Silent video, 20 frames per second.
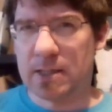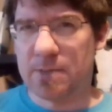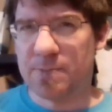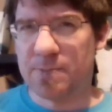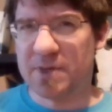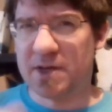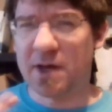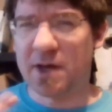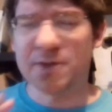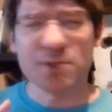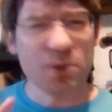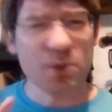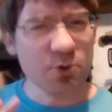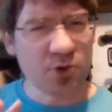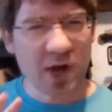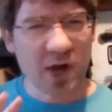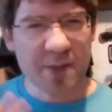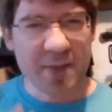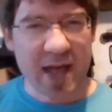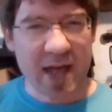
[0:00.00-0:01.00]
because no
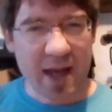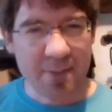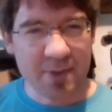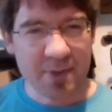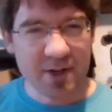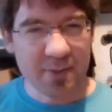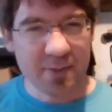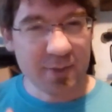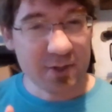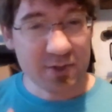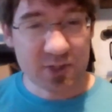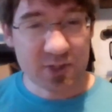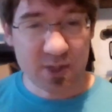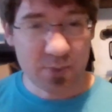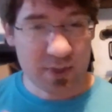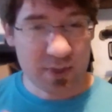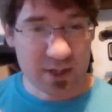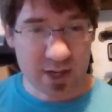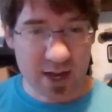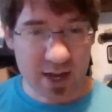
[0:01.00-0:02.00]
crime happened, I'm going to say
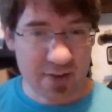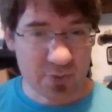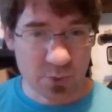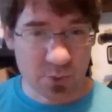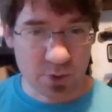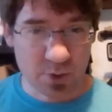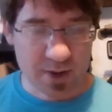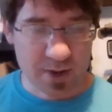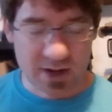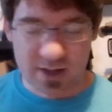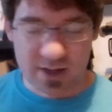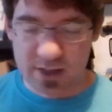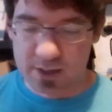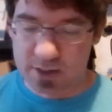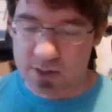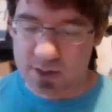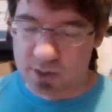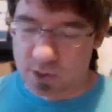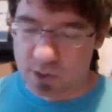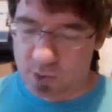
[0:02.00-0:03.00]
we didn't have to worry about any
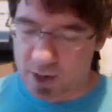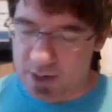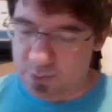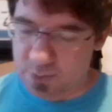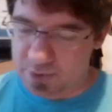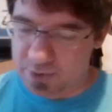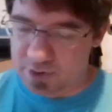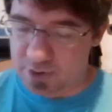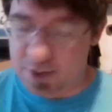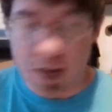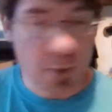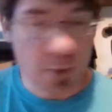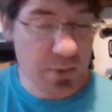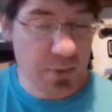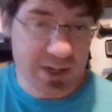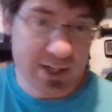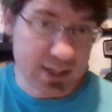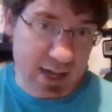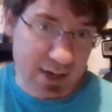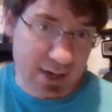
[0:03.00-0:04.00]
running with the law. We
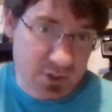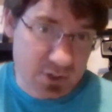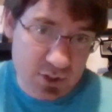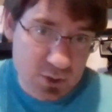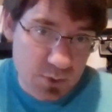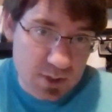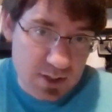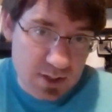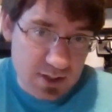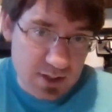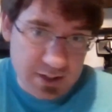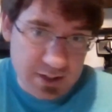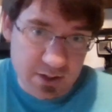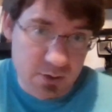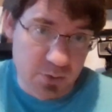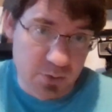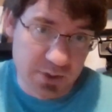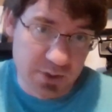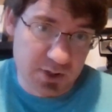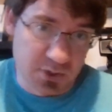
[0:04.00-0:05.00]
didn't actually do anything
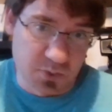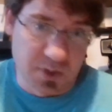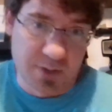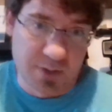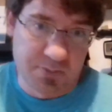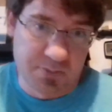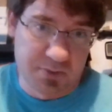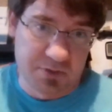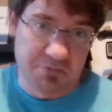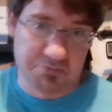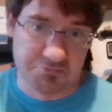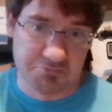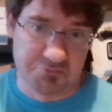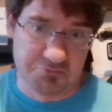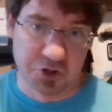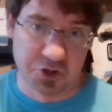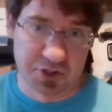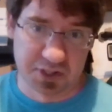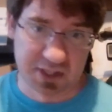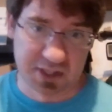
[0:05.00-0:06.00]
illegal. We just went up and
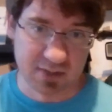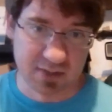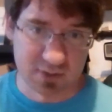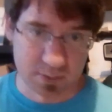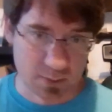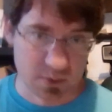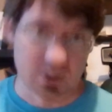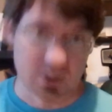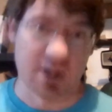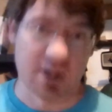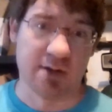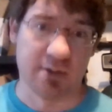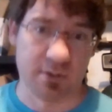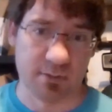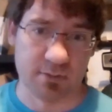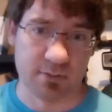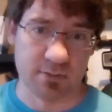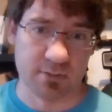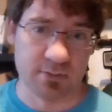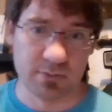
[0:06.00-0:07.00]
looked to see if somebody was on
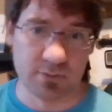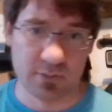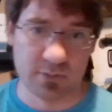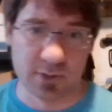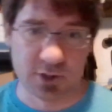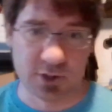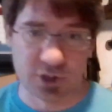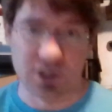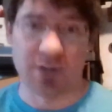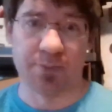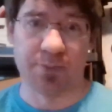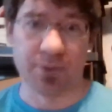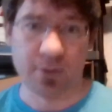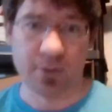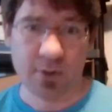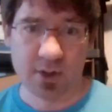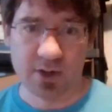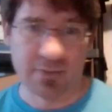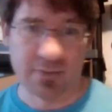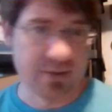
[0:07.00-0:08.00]
a ship
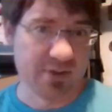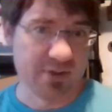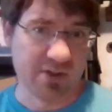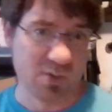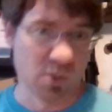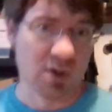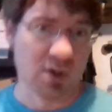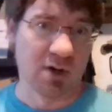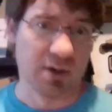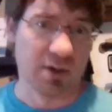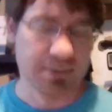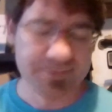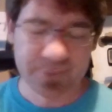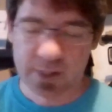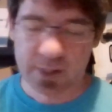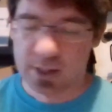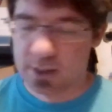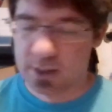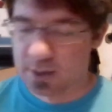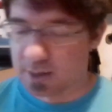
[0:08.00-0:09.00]
and found they were.
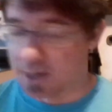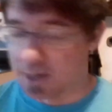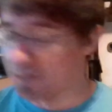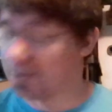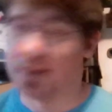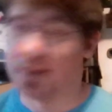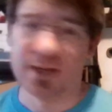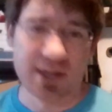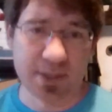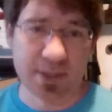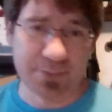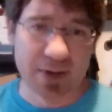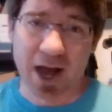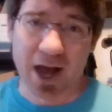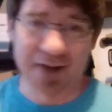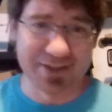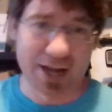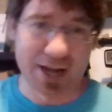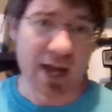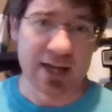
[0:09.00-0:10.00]
And then they ended up
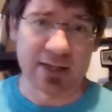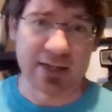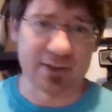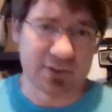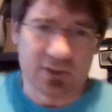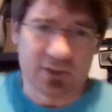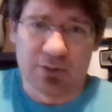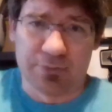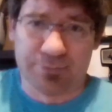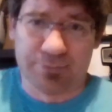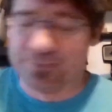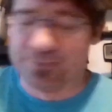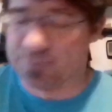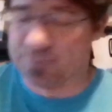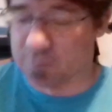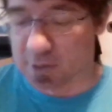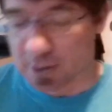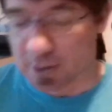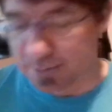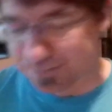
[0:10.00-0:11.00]
not dying. So,
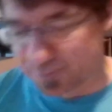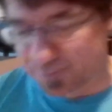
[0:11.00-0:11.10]
you